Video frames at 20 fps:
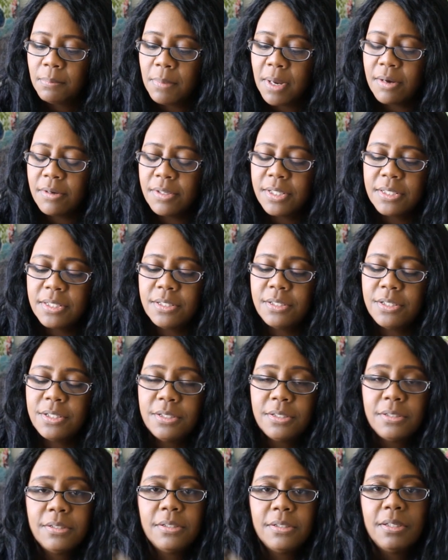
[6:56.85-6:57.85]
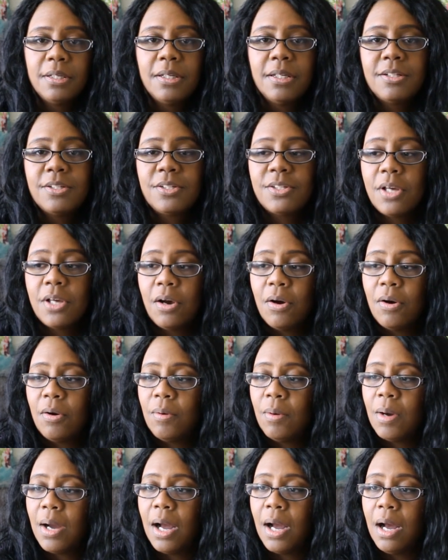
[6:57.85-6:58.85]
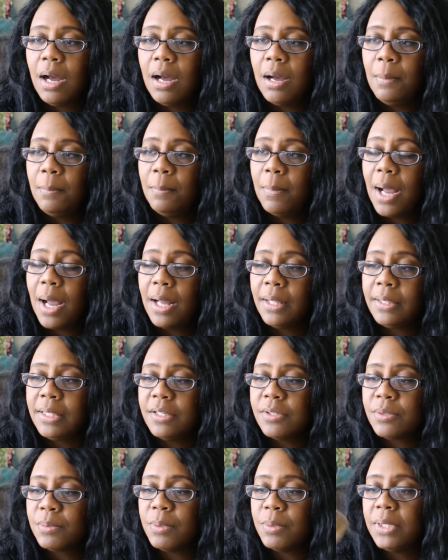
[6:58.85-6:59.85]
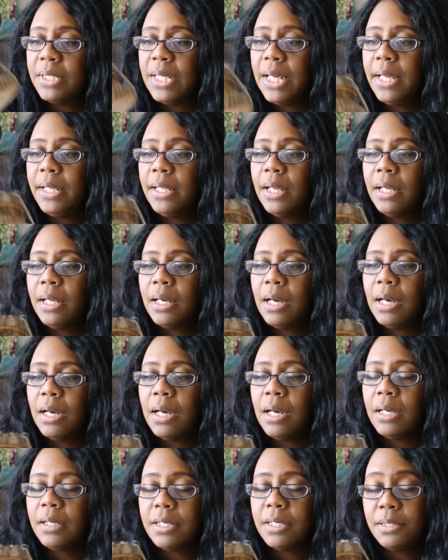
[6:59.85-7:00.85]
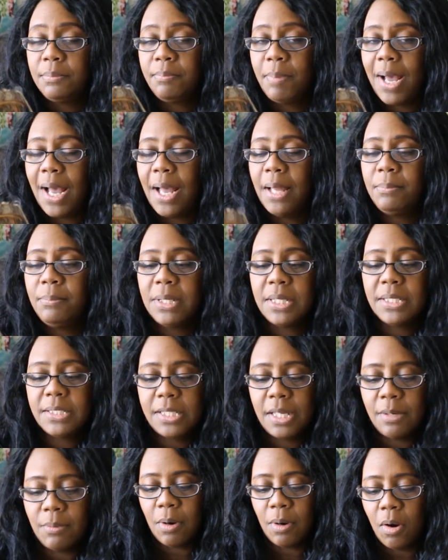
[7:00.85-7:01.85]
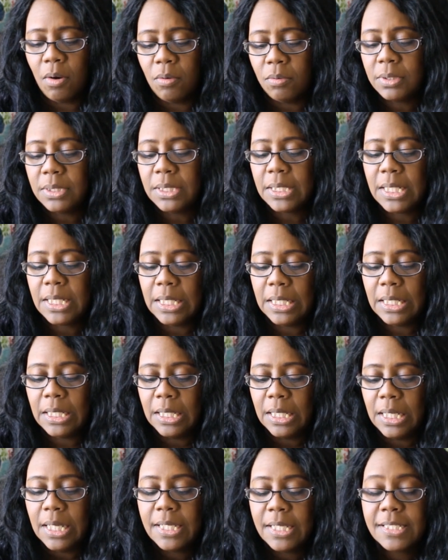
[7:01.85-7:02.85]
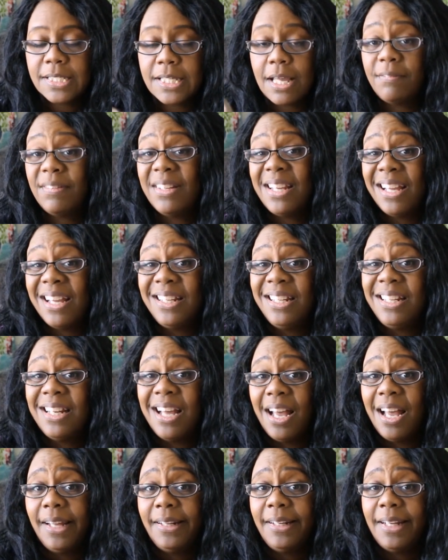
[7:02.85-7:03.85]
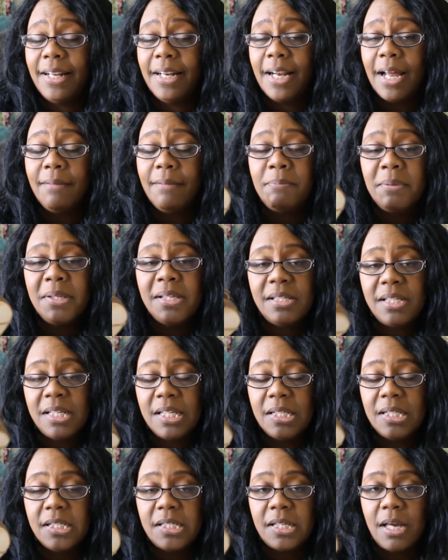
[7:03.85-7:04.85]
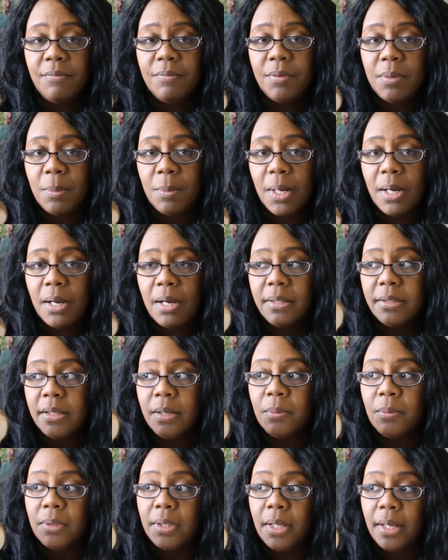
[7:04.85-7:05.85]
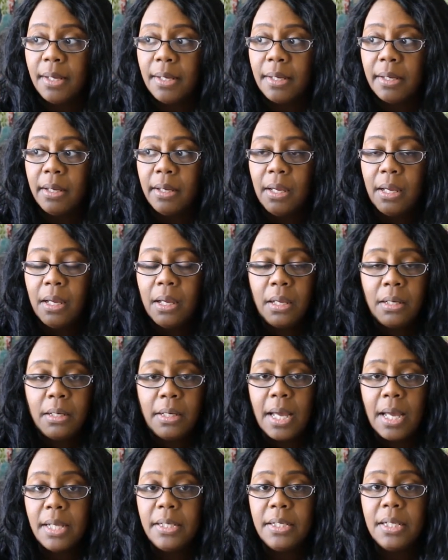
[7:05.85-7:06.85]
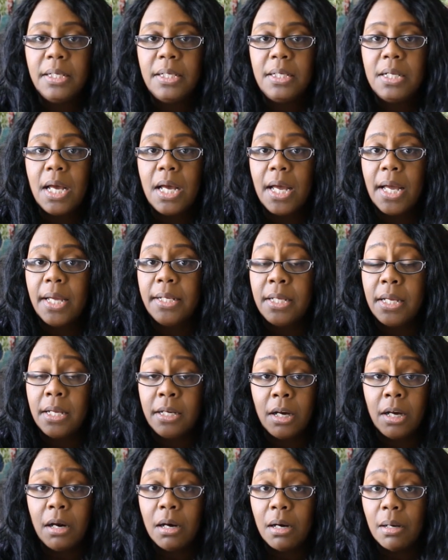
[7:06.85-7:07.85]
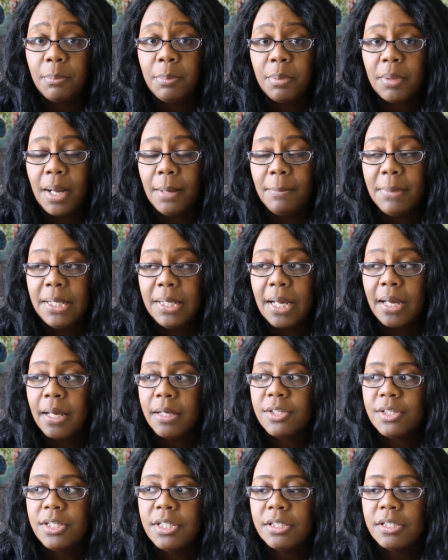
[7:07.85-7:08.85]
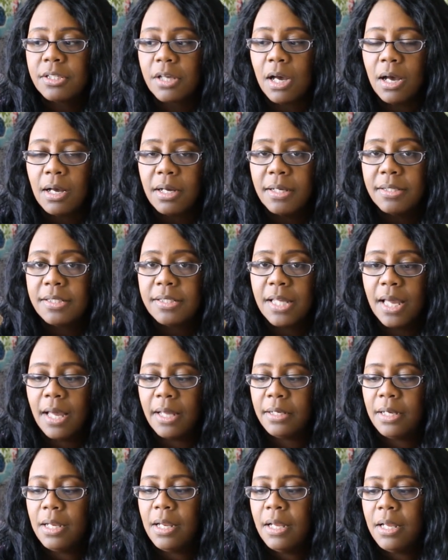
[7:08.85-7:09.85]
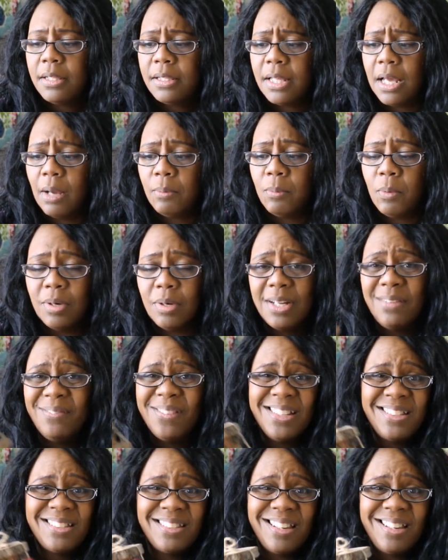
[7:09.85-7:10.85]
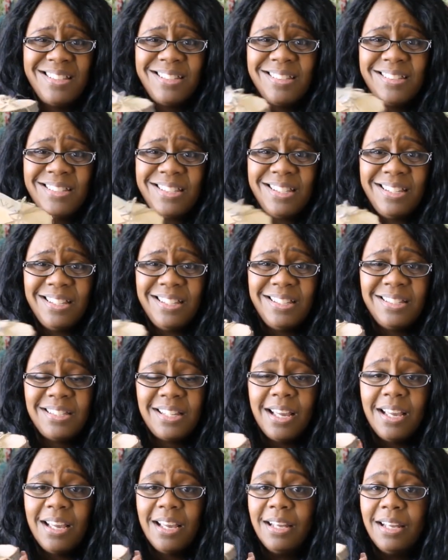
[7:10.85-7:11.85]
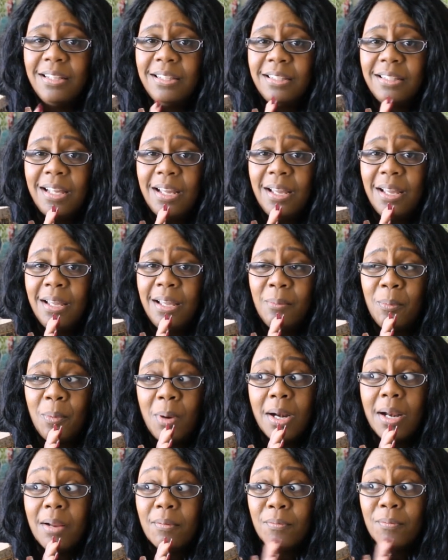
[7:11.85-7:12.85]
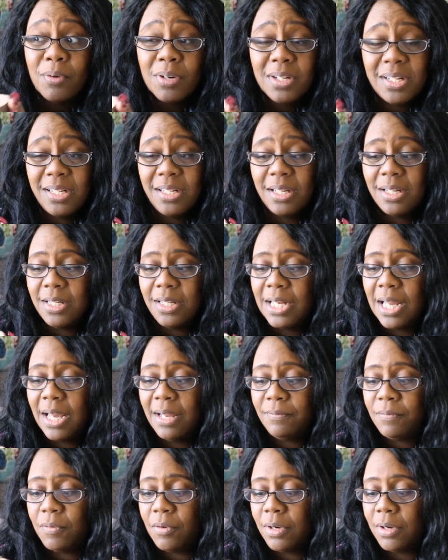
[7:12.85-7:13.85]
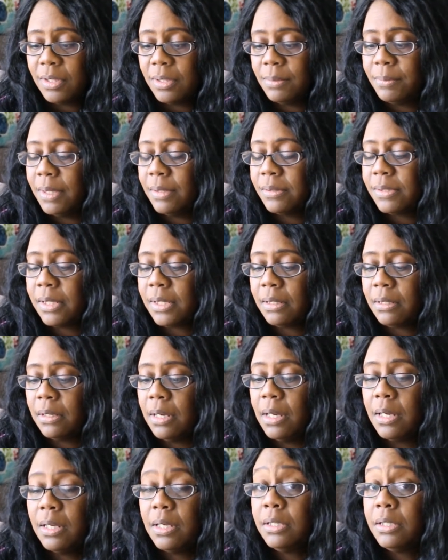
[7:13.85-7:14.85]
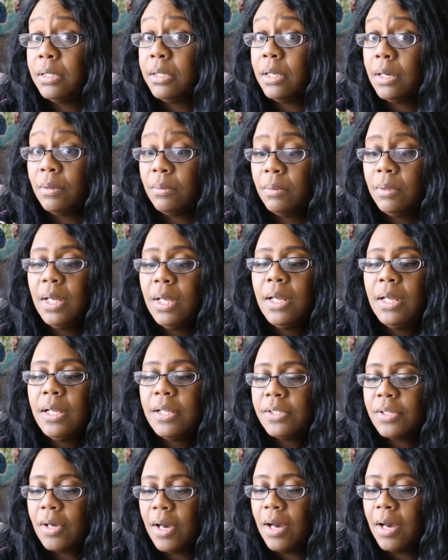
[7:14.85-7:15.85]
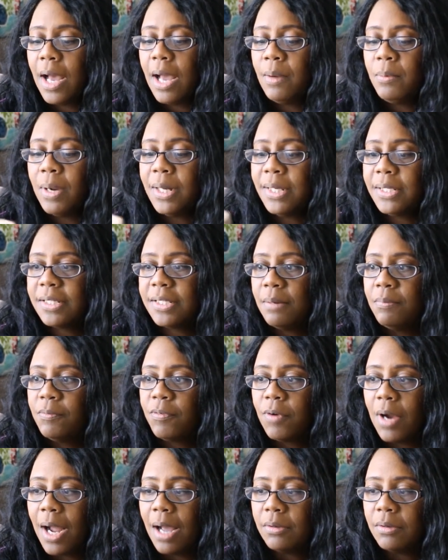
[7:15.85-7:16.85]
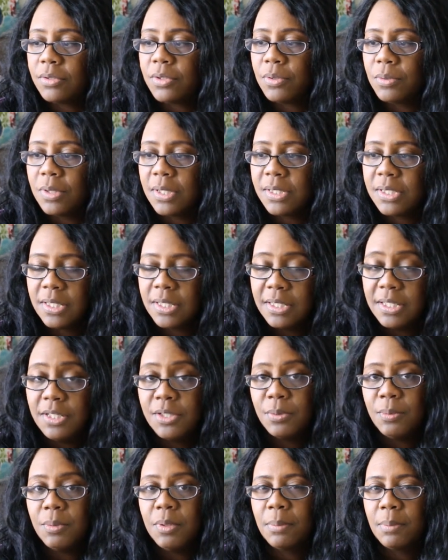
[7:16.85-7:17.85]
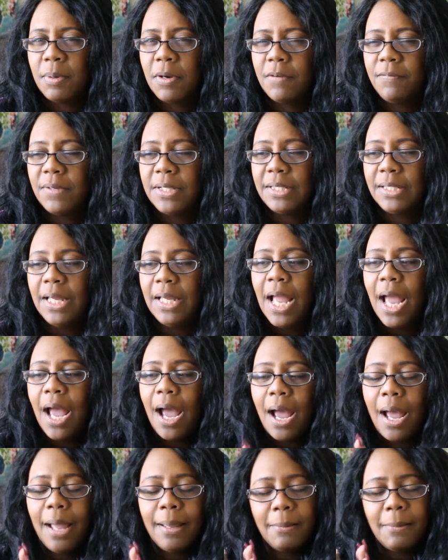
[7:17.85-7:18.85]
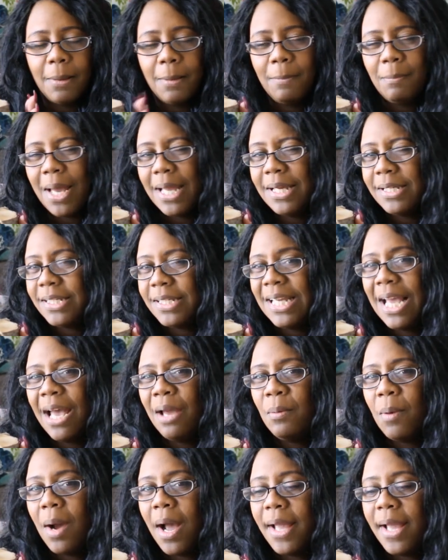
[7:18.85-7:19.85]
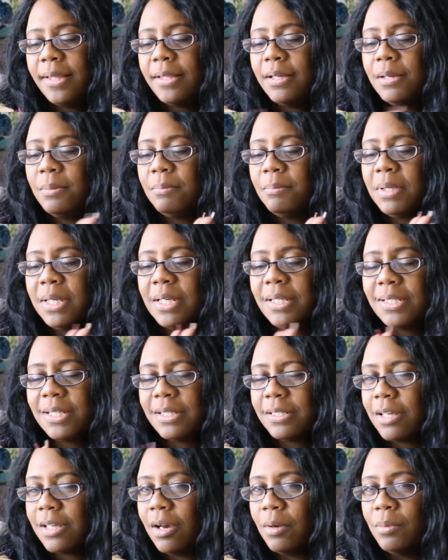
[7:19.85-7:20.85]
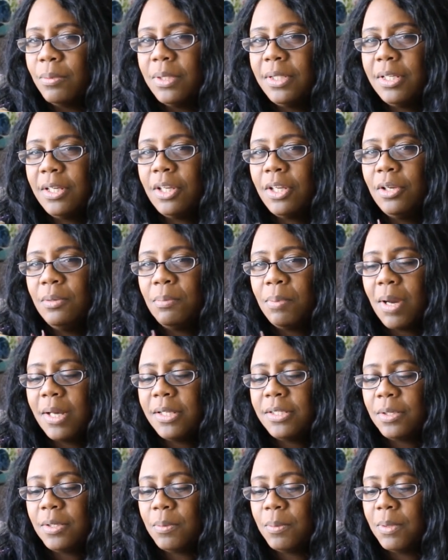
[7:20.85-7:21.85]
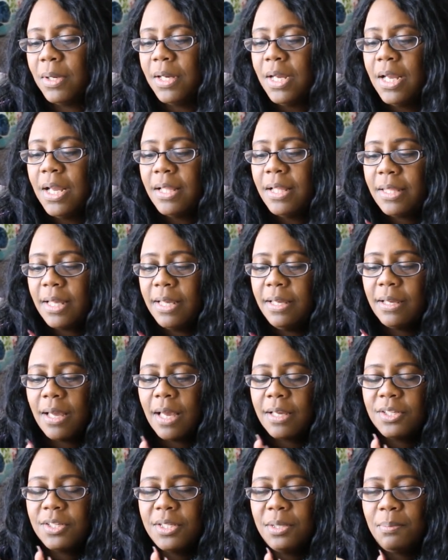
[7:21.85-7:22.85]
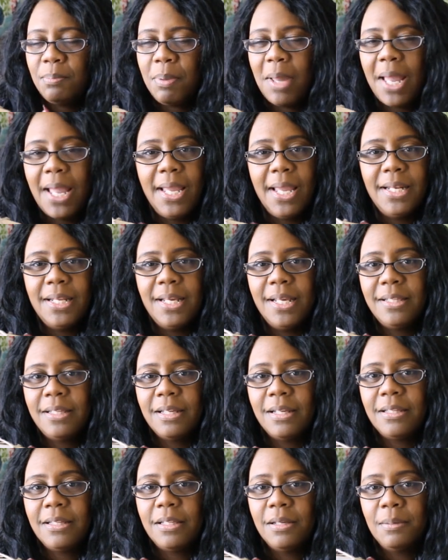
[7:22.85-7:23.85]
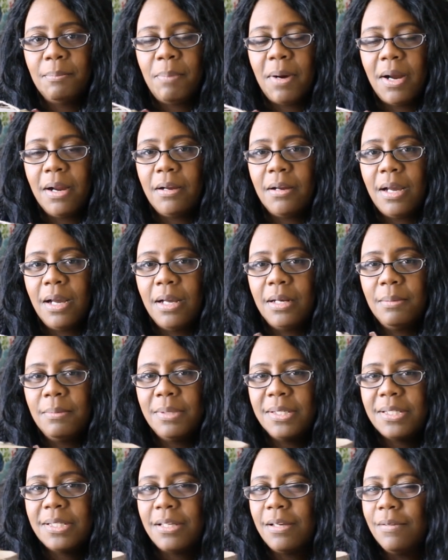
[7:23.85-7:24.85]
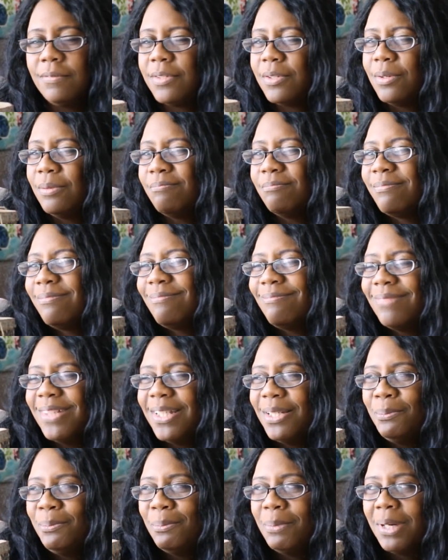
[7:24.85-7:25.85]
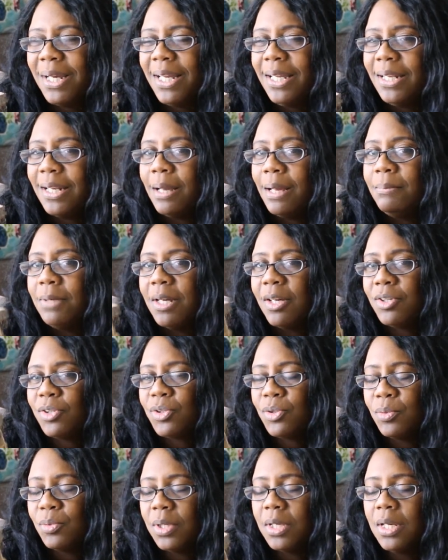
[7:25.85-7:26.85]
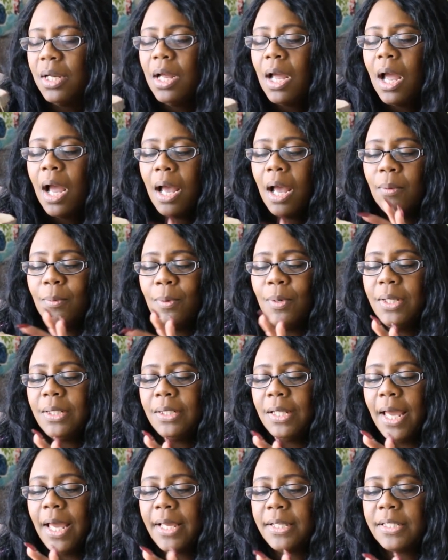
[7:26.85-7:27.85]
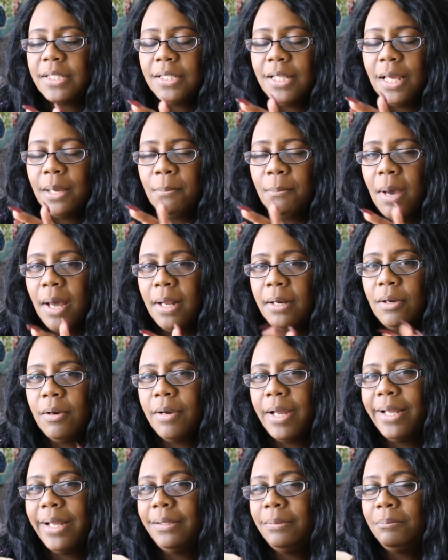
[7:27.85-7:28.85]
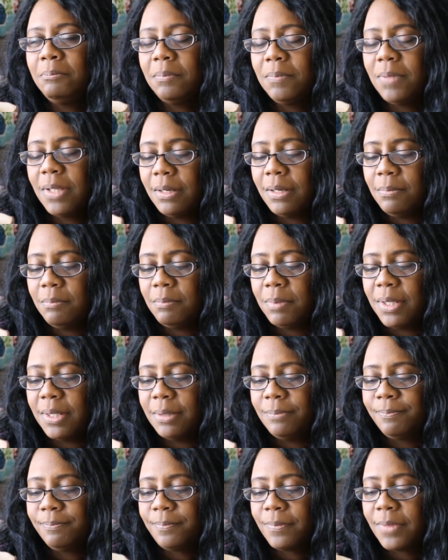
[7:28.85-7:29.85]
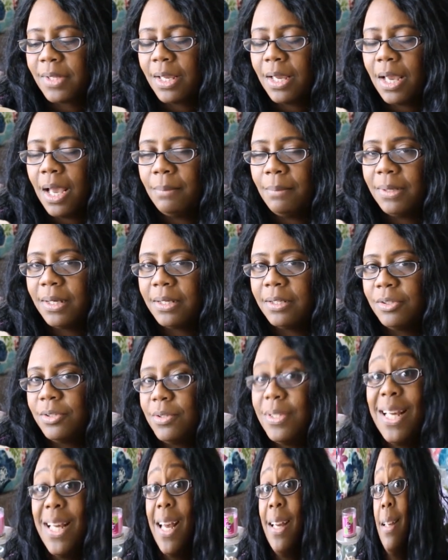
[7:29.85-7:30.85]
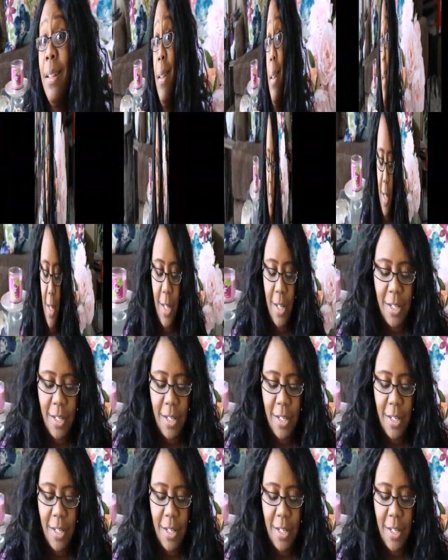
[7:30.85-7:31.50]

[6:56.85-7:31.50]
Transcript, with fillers: Meritage. So um, these are really a good buy because were only seven ninety-nine, and I've been seeing these everywhere, and they were like nine ninety-nine and up. I mean, I actually saw a set that weren't even as nice as these, and they wanted fourteen ninety-nine for them, and I was like, uh, no. So I wanted some for outdoors, and these will work perfectly. I, I might D I Y them because I saw a really cute project where they actually painted the bark on them and stuff, so I might, I'm not sure. I would like to like monogram them, but I'm not gonna do that yet.